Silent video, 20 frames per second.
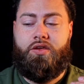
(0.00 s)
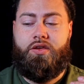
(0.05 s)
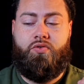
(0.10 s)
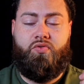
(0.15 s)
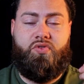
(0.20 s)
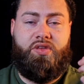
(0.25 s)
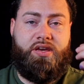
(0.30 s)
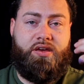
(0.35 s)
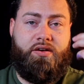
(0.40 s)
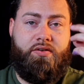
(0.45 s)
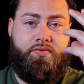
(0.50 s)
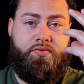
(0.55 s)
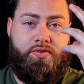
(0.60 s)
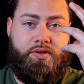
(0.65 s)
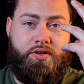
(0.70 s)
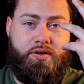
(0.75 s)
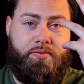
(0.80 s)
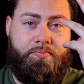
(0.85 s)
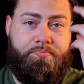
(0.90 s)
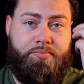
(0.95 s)
you think of
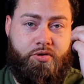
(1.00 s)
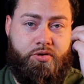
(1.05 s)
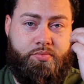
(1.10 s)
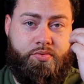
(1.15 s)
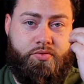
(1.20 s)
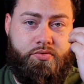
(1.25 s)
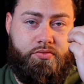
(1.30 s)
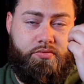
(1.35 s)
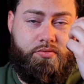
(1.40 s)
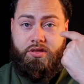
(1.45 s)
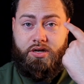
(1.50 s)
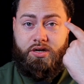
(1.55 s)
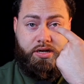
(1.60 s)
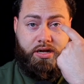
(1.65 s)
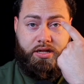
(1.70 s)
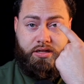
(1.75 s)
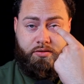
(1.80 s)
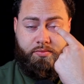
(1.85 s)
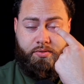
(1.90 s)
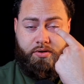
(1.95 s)
the pupil, the
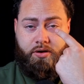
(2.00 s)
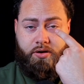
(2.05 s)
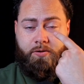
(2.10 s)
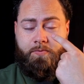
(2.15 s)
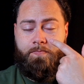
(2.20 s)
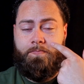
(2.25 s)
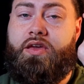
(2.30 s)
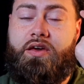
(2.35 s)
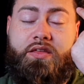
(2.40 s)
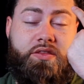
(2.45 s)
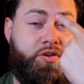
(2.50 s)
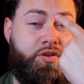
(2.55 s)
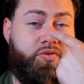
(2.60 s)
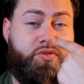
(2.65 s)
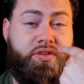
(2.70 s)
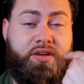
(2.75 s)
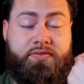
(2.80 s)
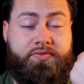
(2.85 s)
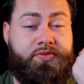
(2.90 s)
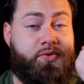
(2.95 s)
color part, and then you
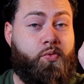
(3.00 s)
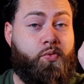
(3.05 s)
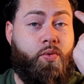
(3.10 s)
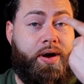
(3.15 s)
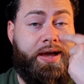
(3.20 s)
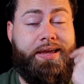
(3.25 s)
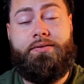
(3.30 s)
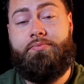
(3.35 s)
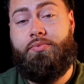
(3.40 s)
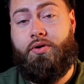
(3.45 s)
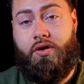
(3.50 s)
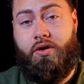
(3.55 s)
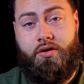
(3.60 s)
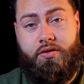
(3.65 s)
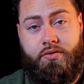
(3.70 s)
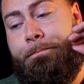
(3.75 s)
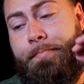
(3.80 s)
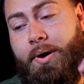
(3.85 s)
think of the white part.